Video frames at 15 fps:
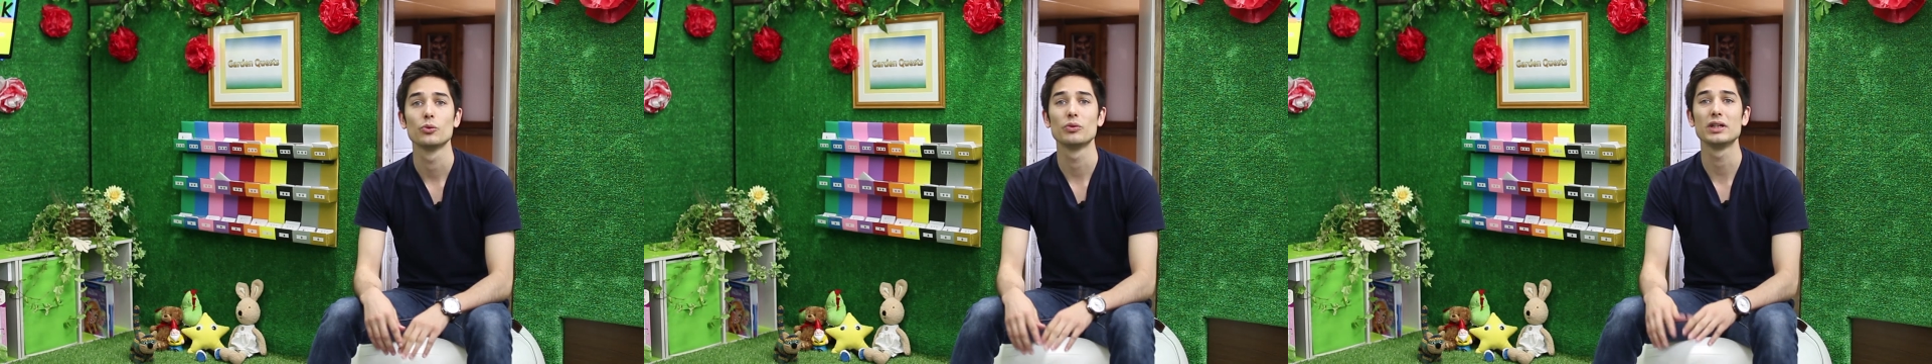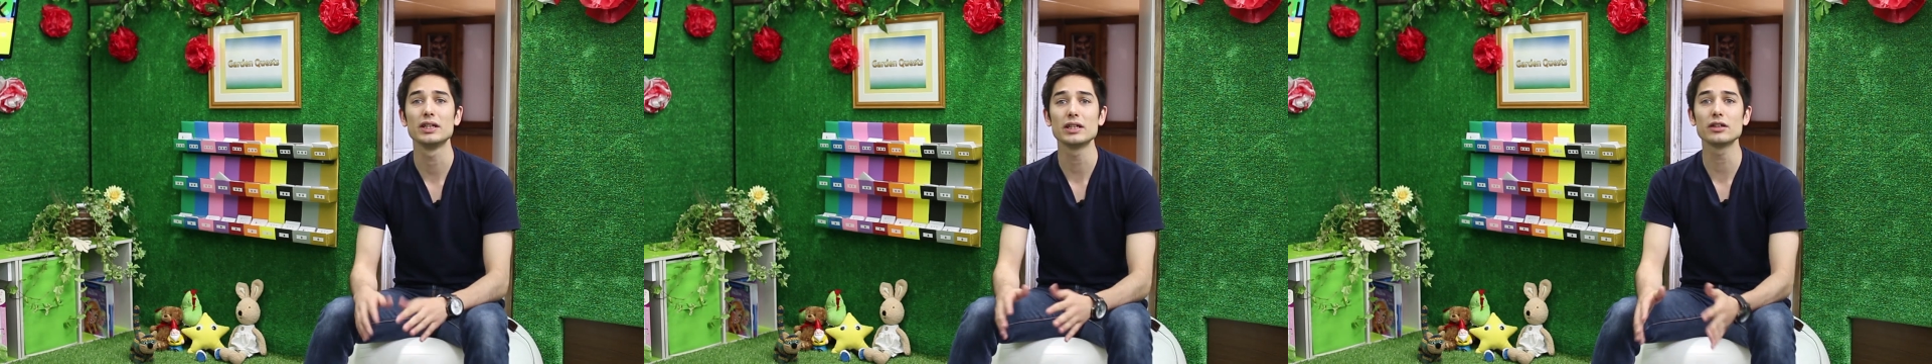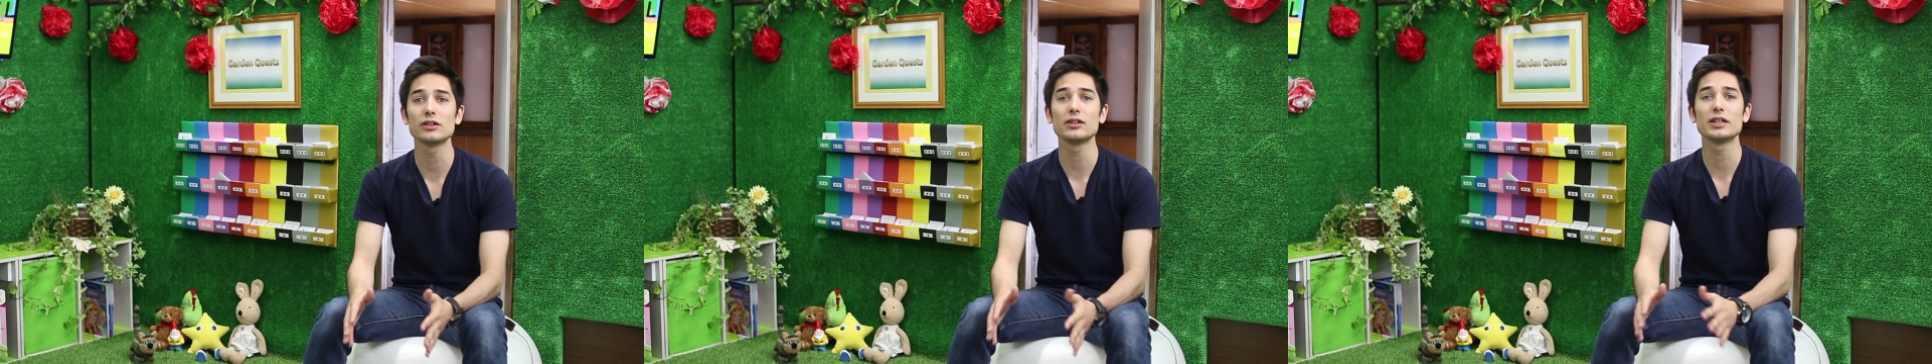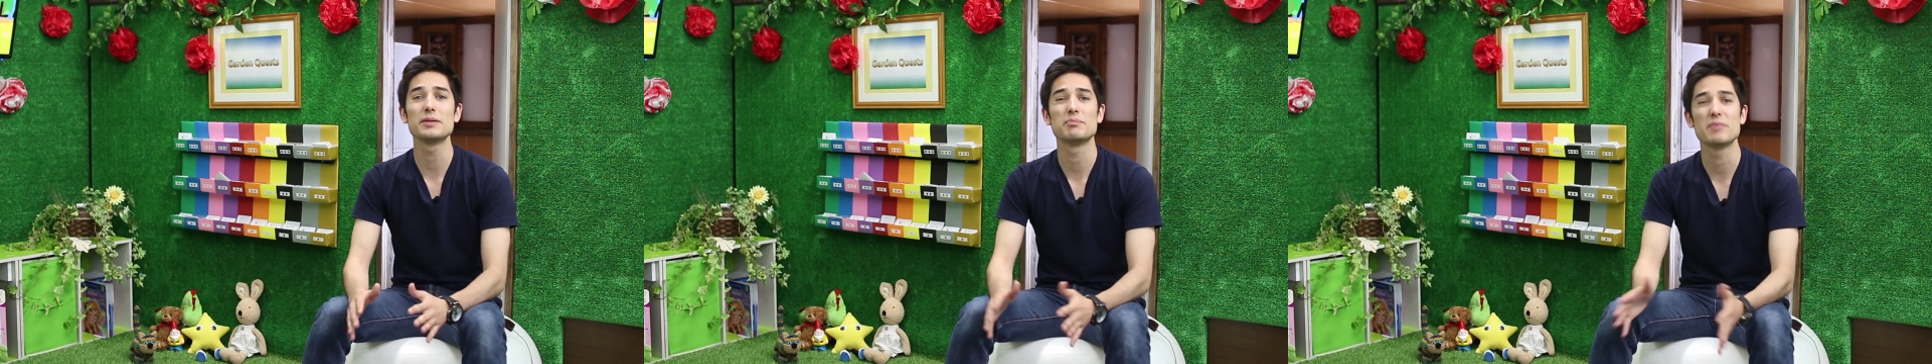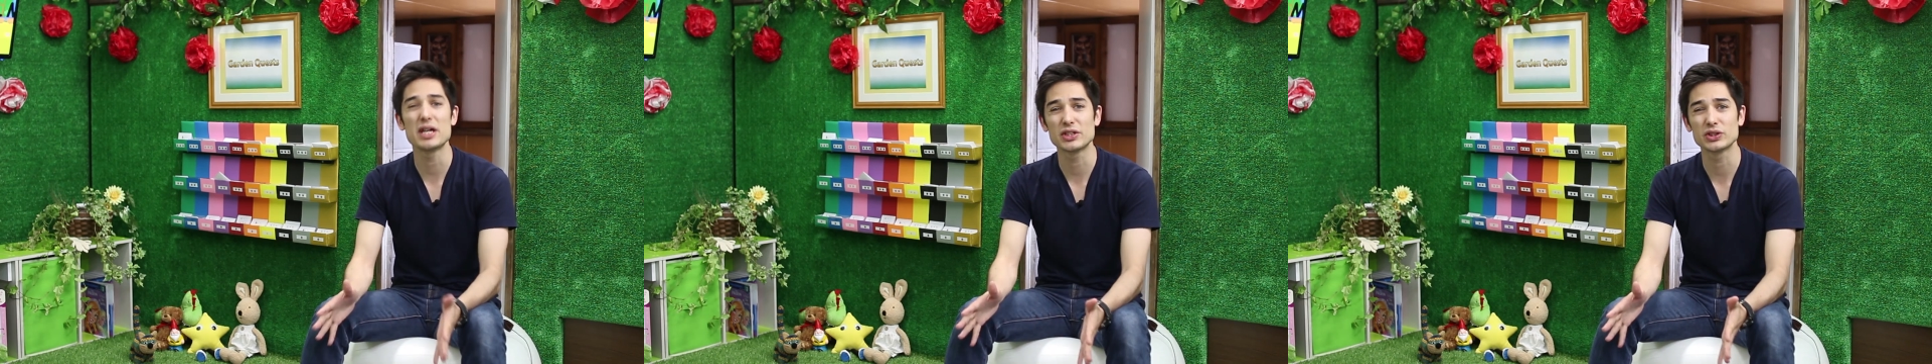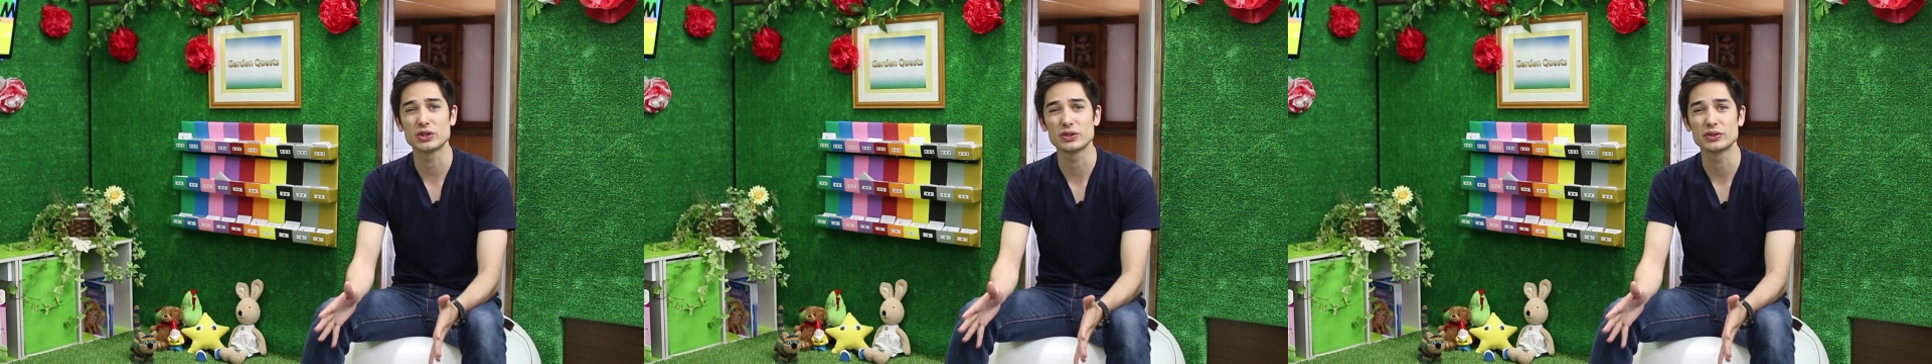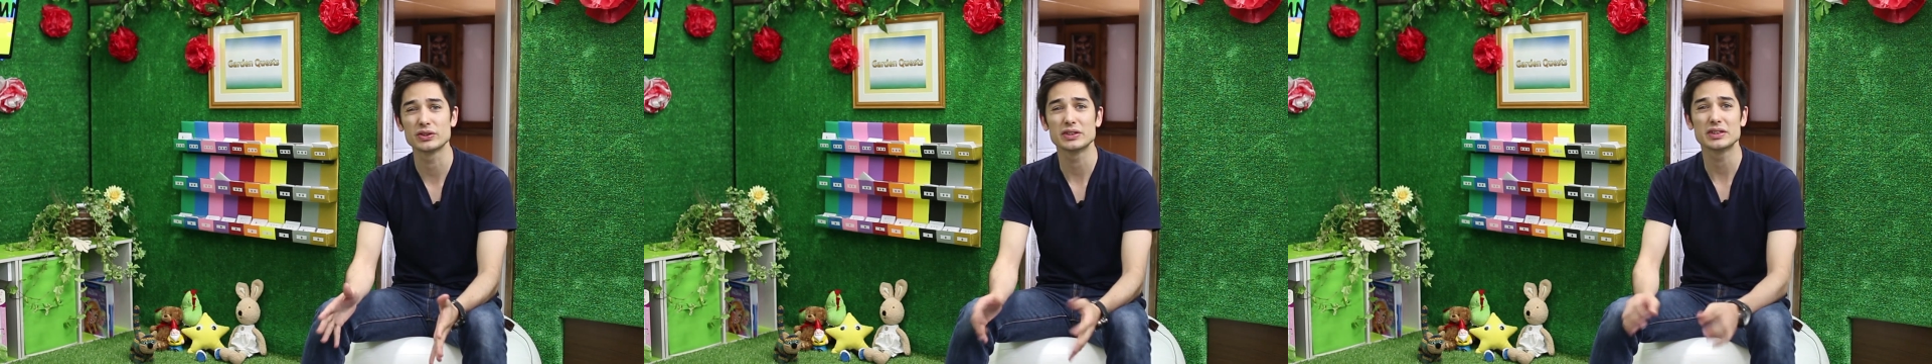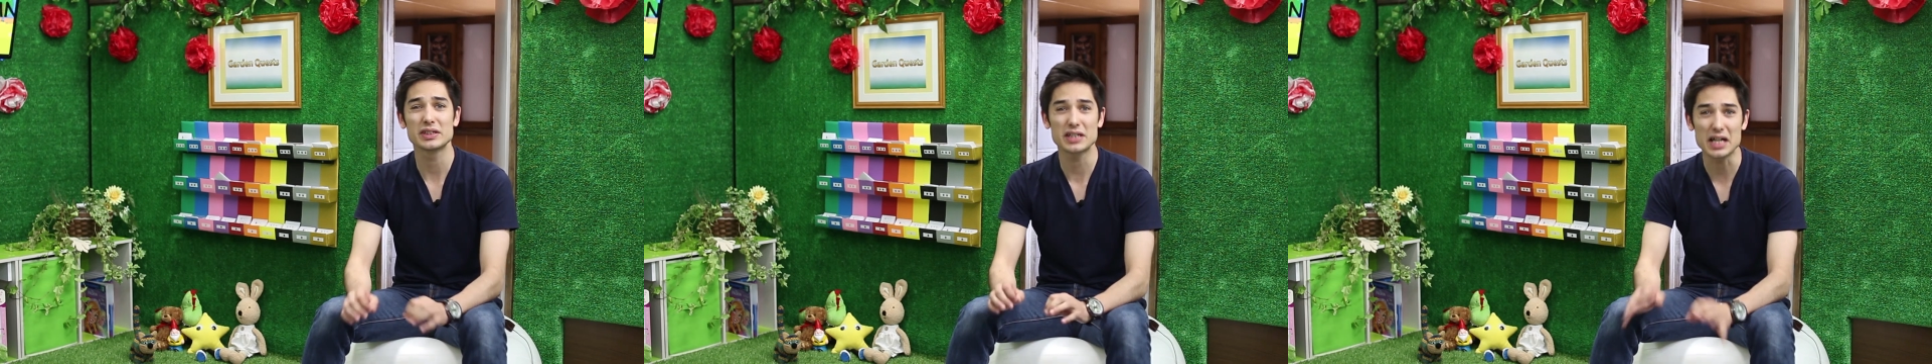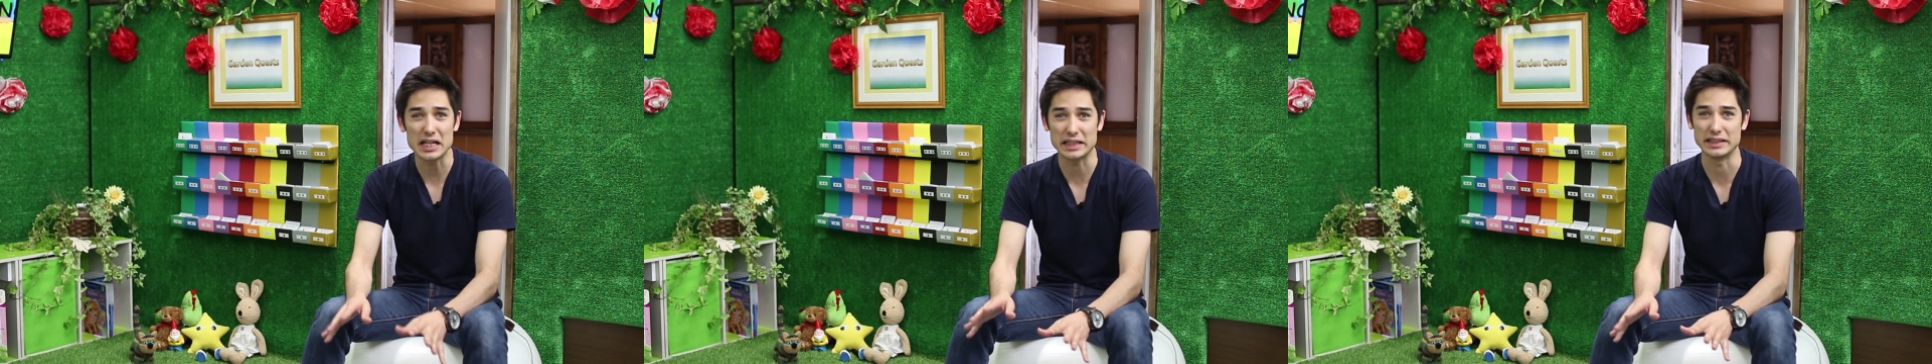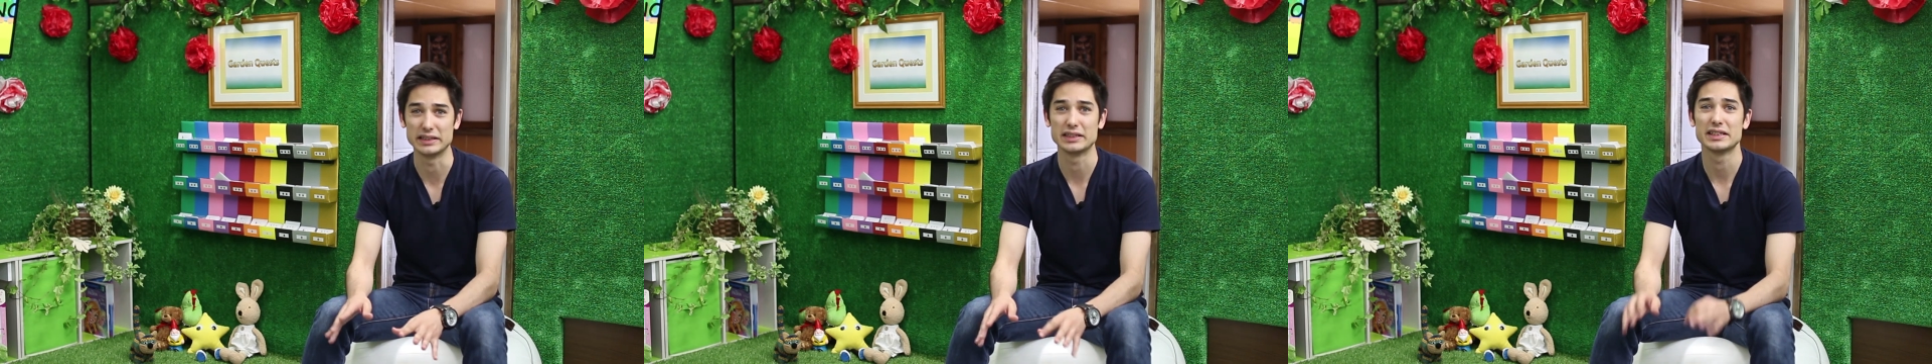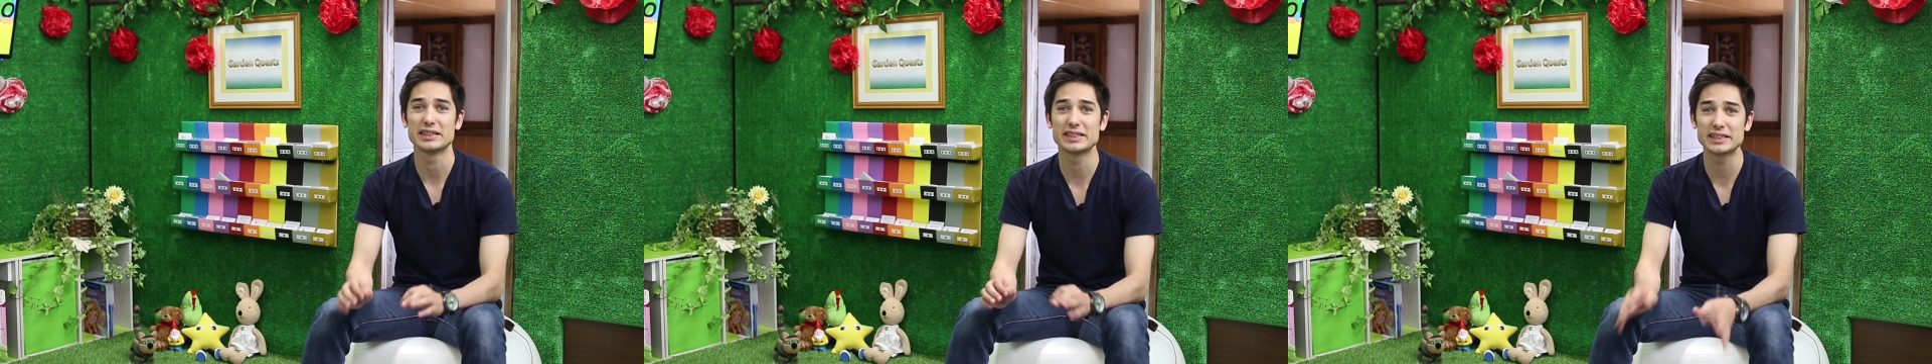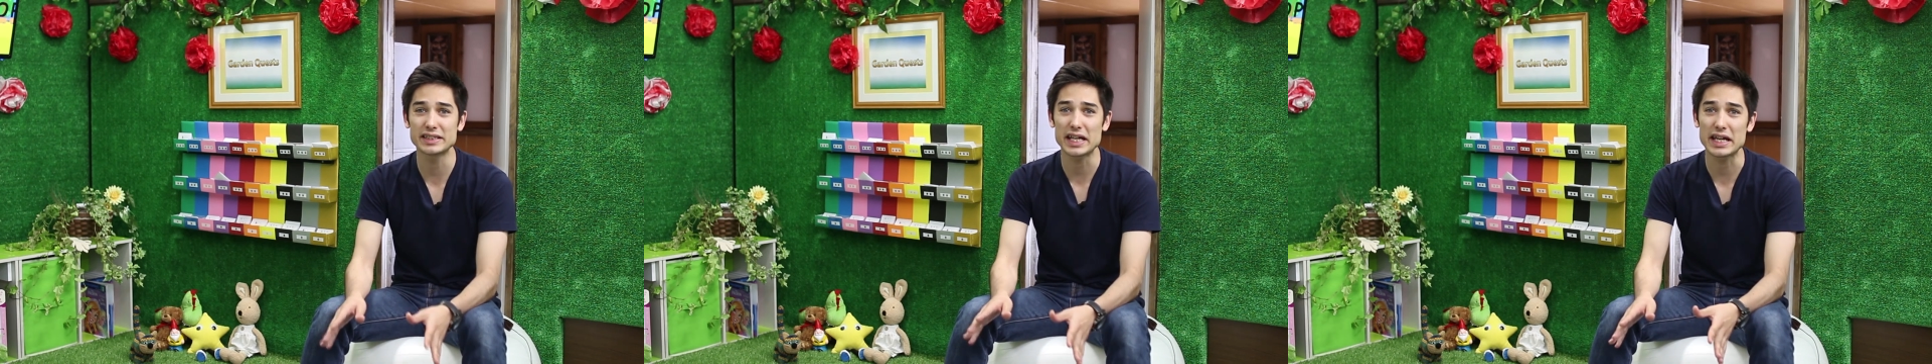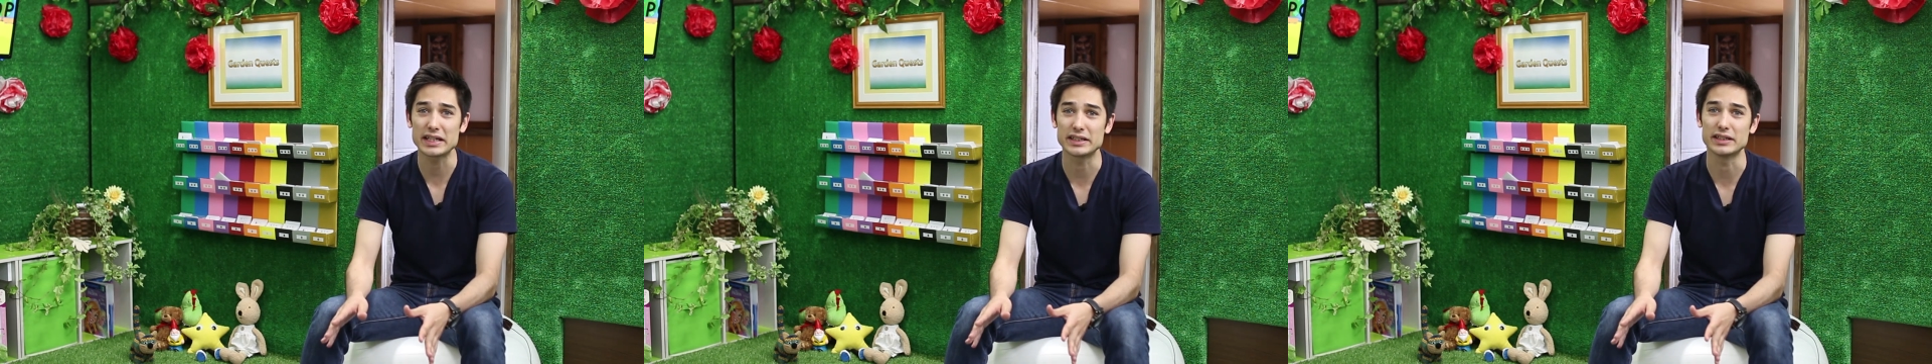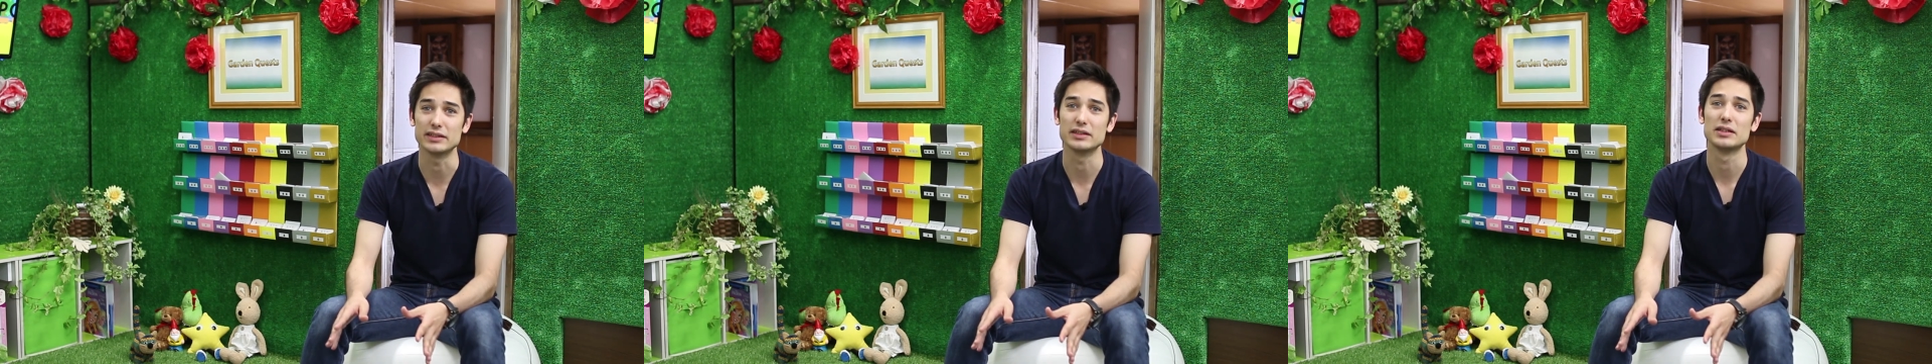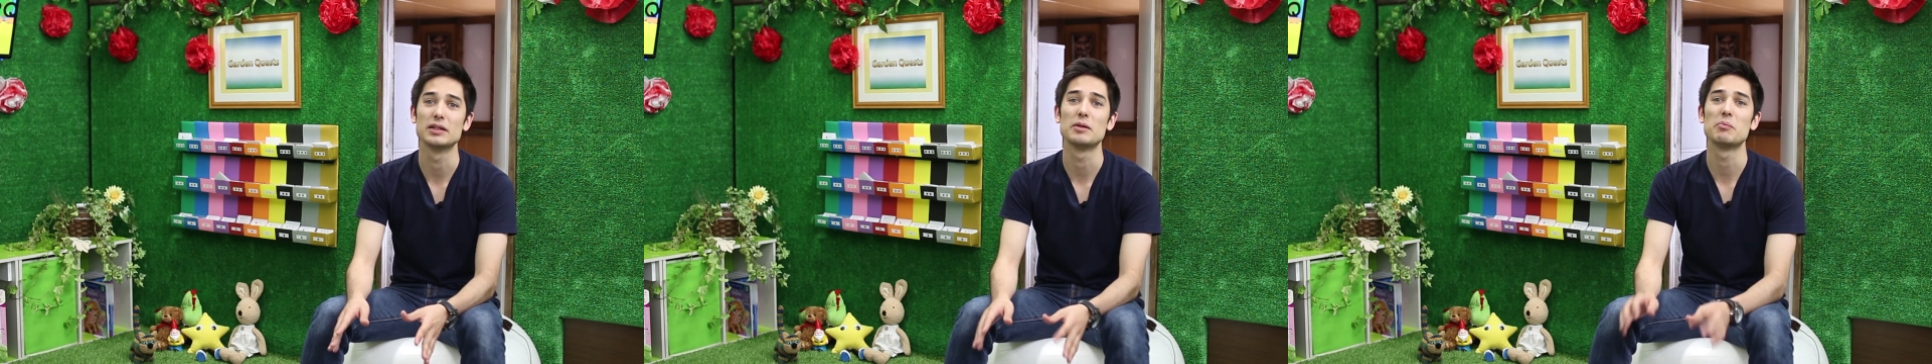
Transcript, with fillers: We literally measured, cut, sanded,